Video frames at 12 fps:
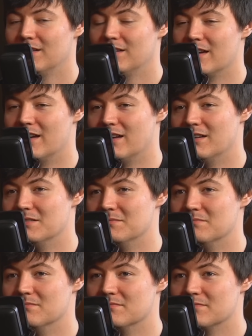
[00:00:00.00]

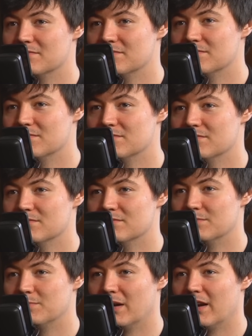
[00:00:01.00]

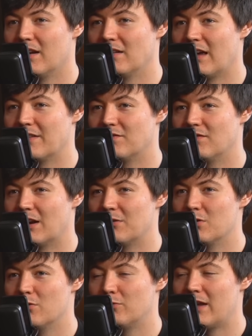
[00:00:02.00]
But I don't
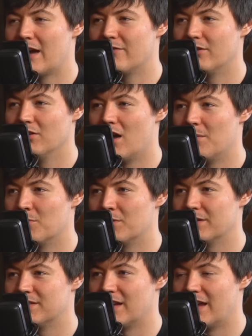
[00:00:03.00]
know if we have a lot more to
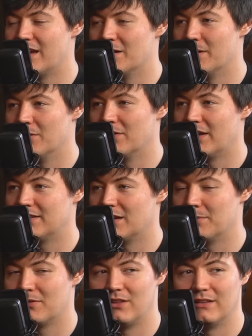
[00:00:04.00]
say about that
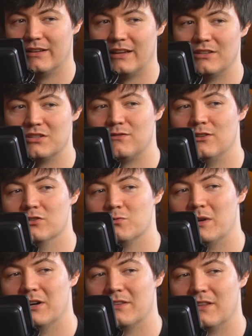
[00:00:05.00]
type of thing. Like, it just feels
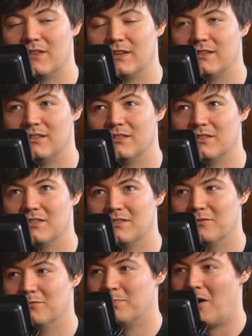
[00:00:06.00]
weird that this
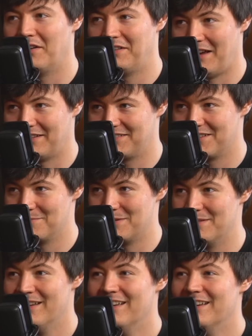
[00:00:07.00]
podcast is going to
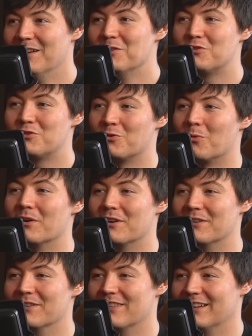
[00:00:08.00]
be
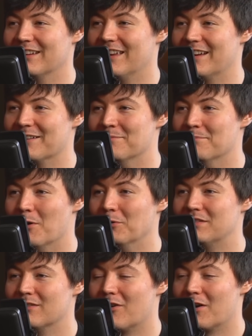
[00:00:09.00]
shorter than like
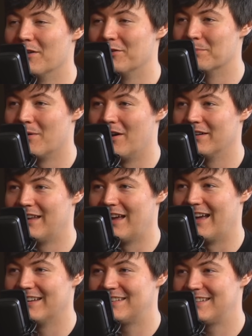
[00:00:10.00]
most of our other
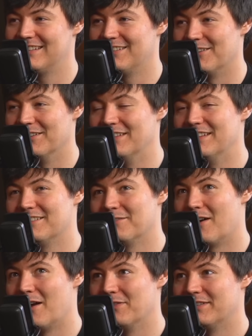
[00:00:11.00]
podcasts, or at least
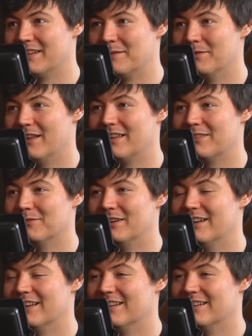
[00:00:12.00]
around the same length
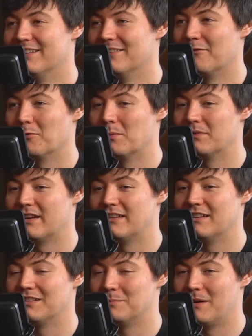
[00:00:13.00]
when everyone was
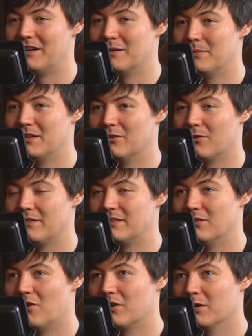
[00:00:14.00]
anticipating it being crazy
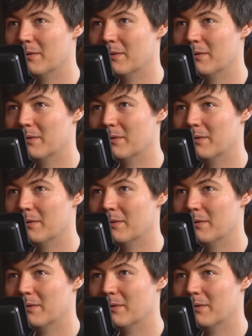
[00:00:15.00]
longer.